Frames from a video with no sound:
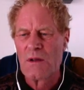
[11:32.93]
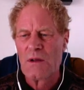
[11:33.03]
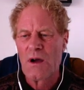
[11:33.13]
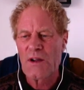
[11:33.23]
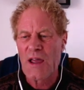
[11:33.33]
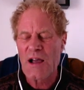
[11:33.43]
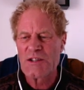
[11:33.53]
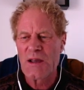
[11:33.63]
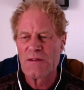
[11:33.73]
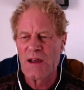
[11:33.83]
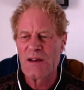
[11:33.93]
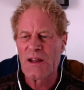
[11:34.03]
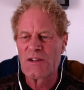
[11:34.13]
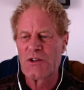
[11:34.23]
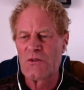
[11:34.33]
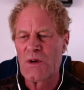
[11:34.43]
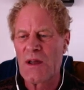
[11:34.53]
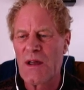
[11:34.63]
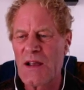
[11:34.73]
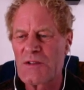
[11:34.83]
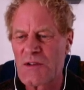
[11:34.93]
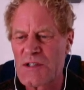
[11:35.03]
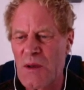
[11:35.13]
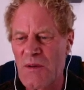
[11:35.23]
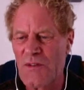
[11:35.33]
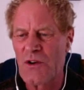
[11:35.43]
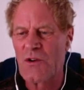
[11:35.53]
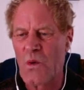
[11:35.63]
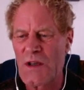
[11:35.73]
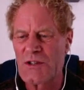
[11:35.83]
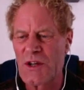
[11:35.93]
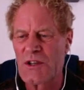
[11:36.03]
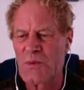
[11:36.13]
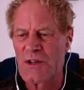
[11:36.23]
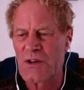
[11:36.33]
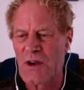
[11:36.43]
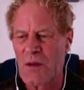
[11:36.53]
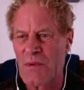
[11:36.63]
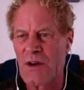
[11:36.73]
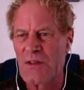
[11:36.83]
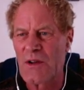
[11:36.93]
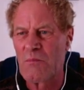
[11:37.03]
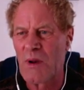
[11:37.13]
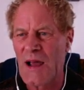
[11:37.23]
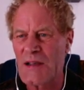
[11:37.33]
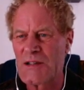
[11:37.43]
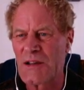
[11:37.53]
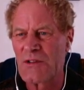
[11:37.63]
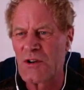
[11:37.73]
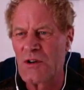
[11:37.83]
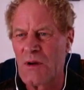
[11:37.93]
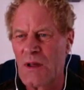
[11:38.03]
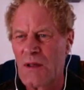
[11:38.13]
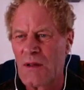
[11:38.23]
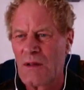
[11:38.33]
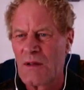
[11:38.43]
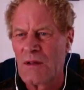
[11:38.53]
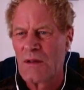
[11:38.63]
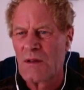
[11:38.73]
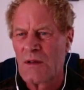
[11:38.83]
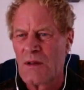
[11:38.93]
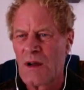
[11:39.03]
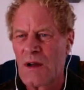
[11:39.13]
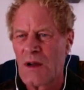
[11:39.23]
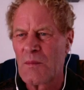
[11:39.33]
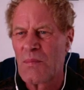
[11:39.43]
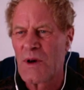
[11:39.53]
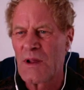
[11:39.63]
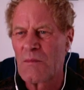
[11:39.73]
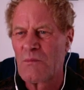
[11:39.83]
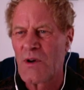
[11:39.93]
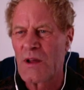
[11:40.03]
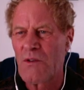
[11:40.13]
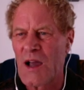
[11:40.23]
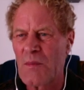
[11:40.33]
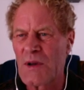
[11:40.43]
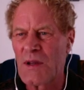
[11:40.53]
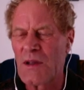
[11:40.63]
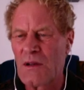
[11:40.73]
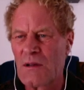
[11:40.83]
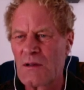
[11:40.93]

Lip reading: Okay, actually, I'd like to answer some of your questions, which are up here. They're blasting through pretty rapidly.